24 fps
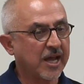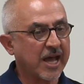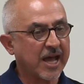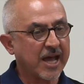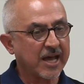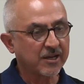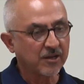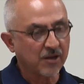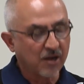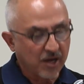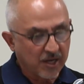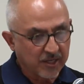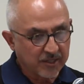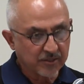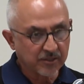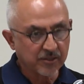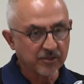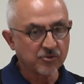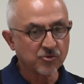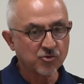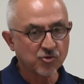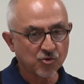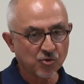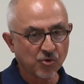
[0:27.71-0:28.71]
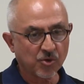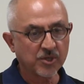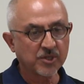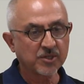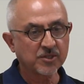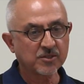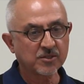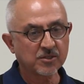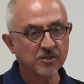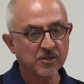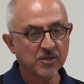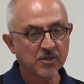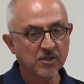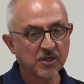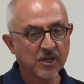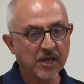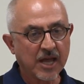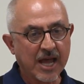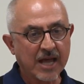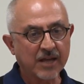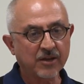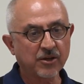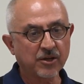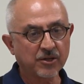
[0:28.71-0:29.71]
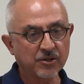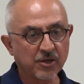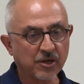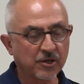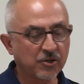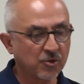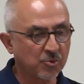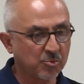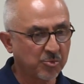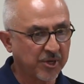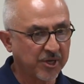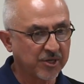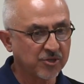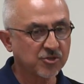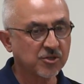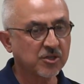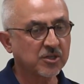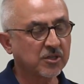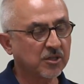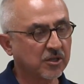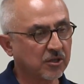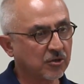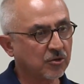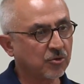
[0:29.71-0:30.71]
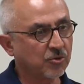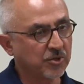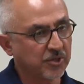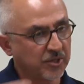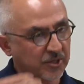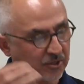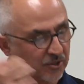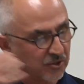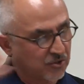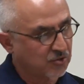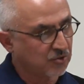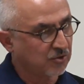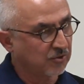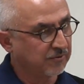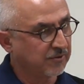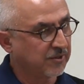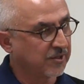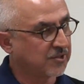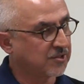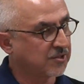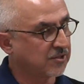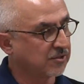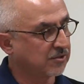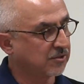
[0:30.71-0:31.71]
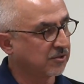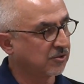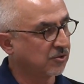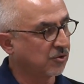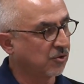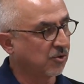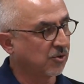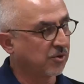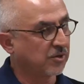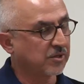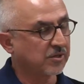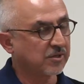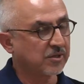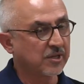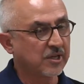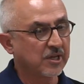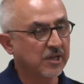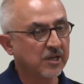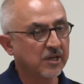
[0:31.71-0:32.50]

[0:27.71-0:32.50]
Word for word: and under joint Allied occupation, including the Soviets in the north,